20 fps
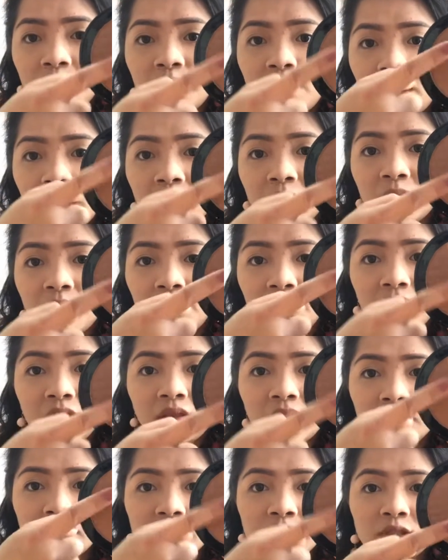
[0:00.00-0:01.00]
Might be
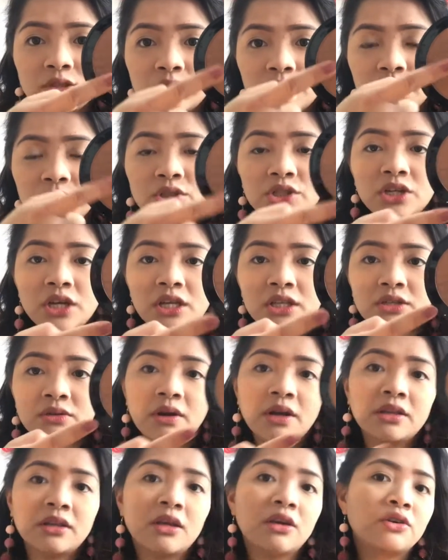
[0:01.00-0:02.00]
these two shades
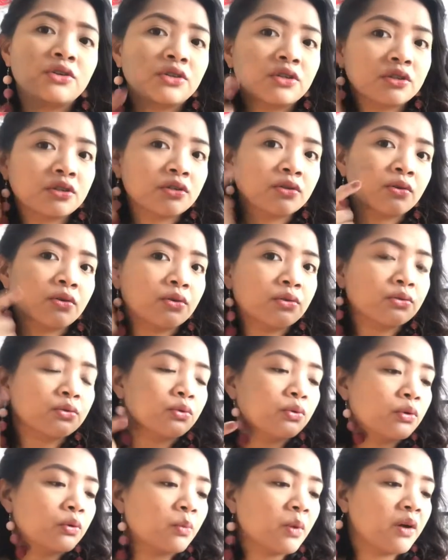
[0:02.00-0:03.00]
right here just to
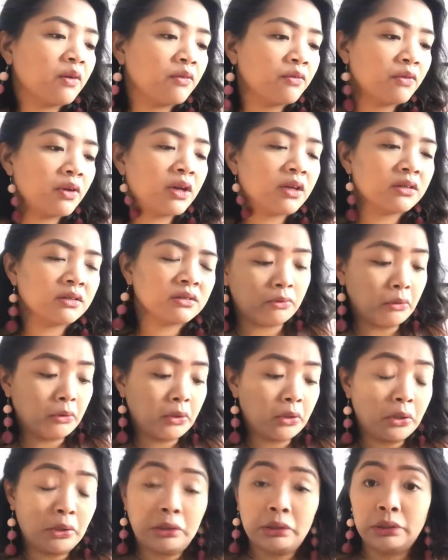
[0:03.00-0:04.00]
contour my face.
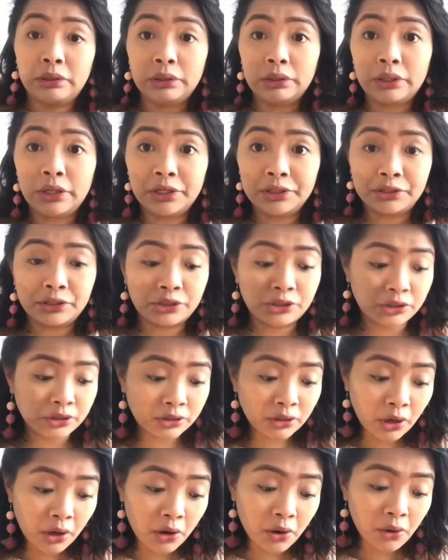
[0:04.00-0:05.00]
Let's just
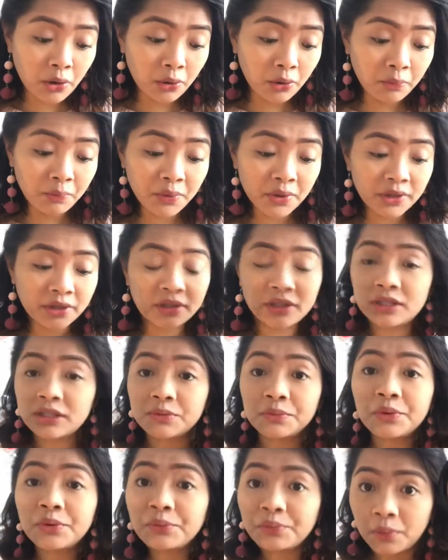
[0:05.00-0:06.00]
hope this
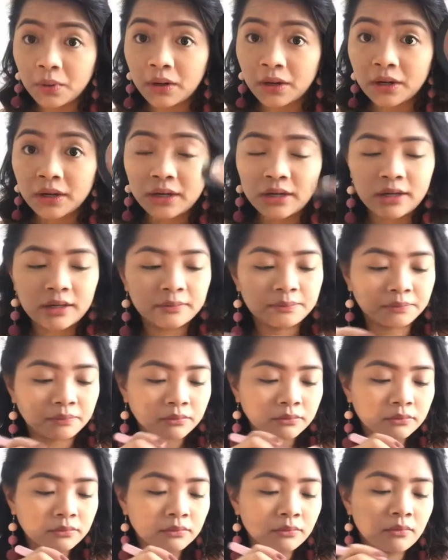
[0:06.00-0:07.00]
will work.
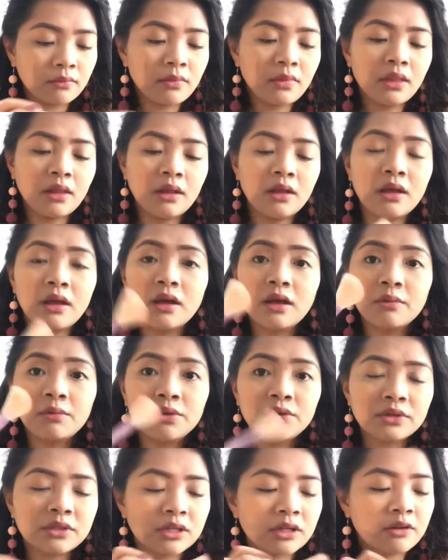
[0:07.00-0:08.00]

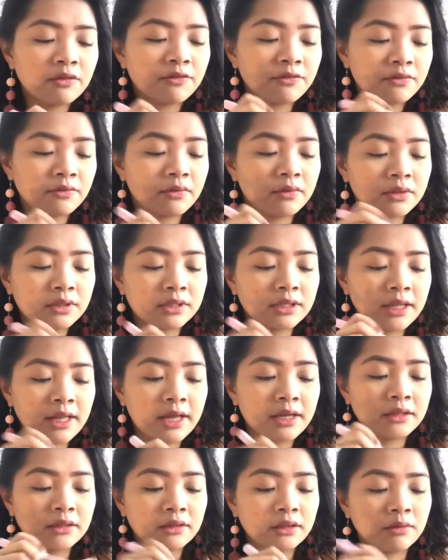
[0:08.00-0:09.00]
Using a
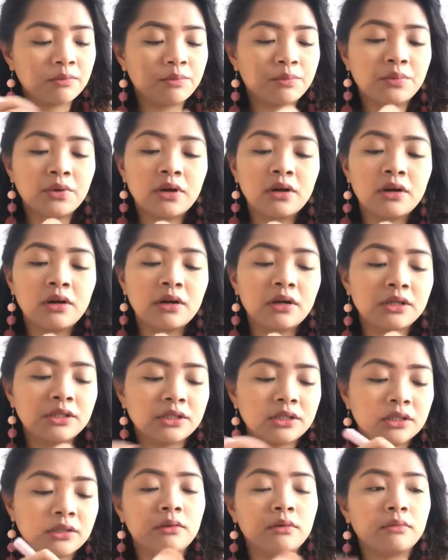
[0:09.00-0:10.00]
slanted
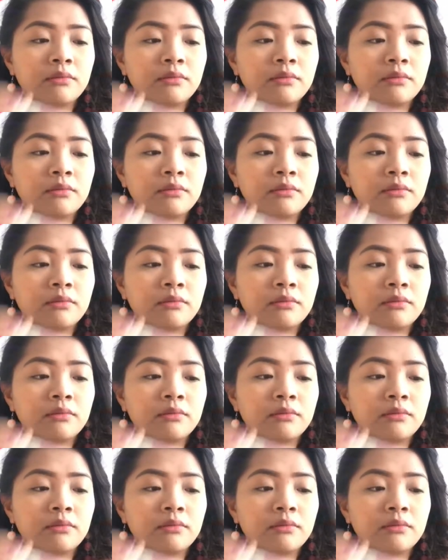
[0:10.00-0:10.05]
brush.